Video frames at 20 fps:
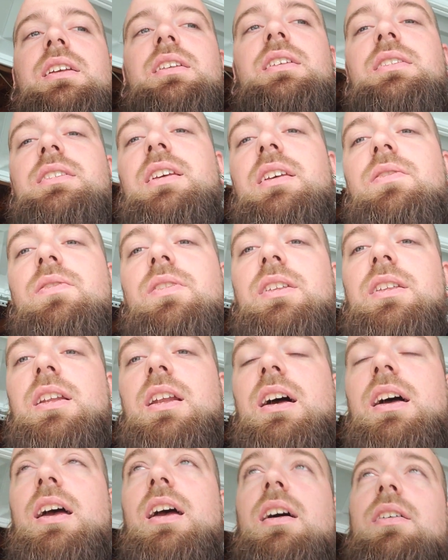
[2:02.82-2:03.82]
and a TV that
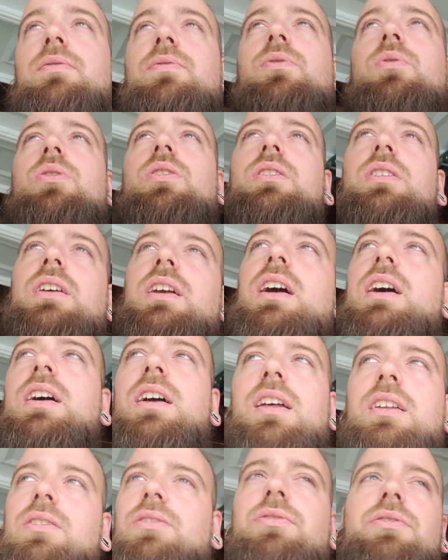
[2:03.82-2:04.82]
I had for it. The guy
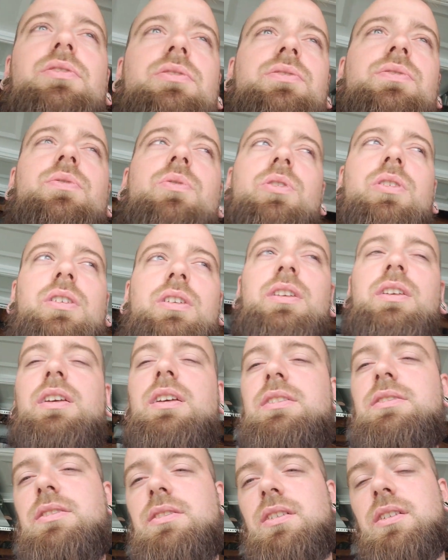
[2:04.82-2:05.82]
had no use for it.
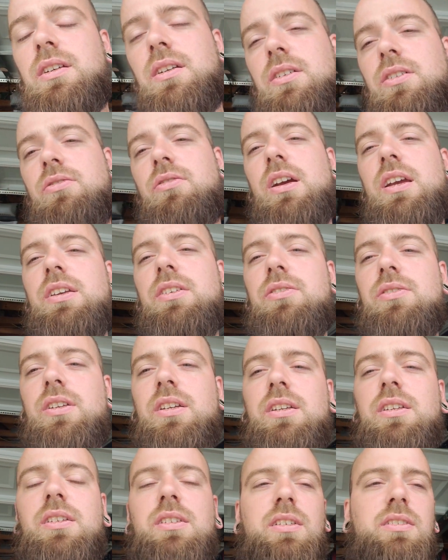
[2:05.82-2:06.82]
It's a great
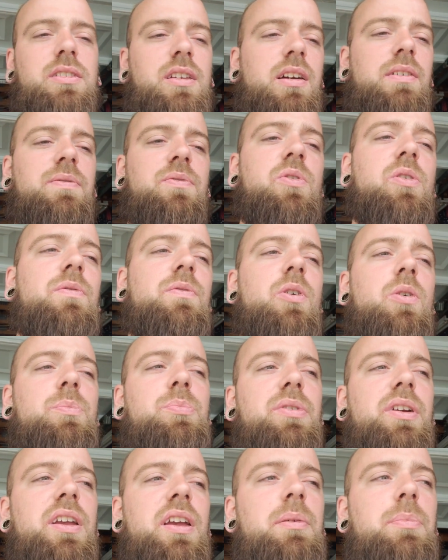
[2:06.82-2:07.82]
unit. It's got 4-volt
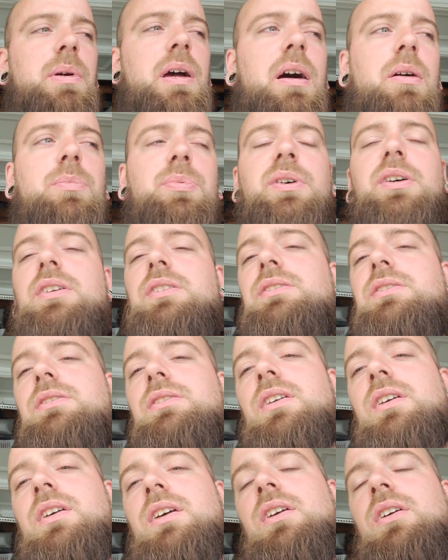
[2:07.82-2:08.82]
preamp outputs,
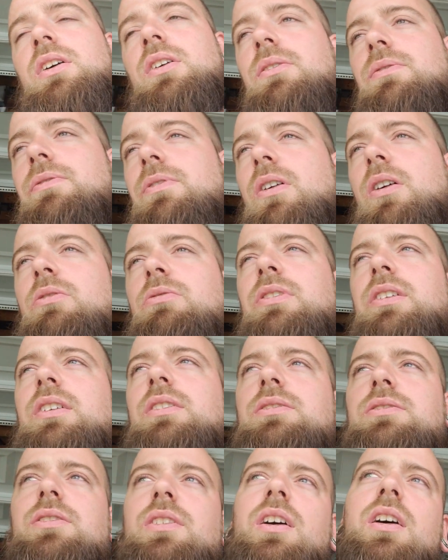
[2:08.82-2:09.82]
front rear
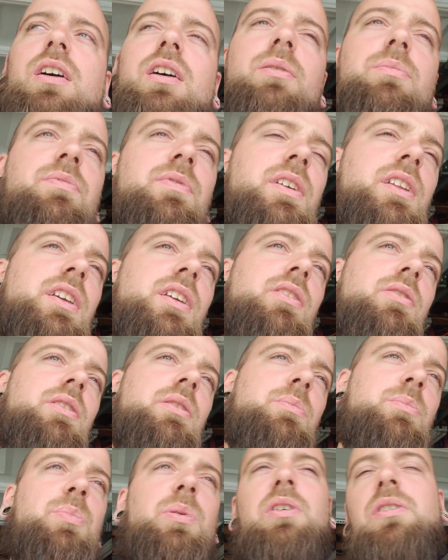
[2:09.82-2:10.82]
sub, video
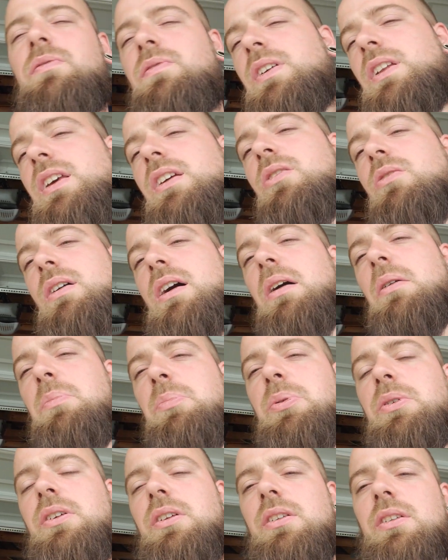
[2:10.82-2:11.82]
input, video
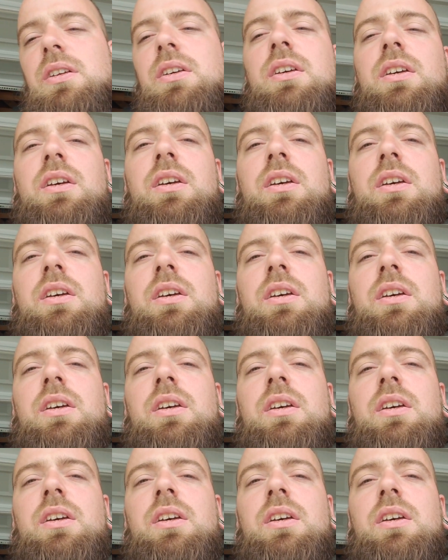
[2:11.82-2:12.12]
output,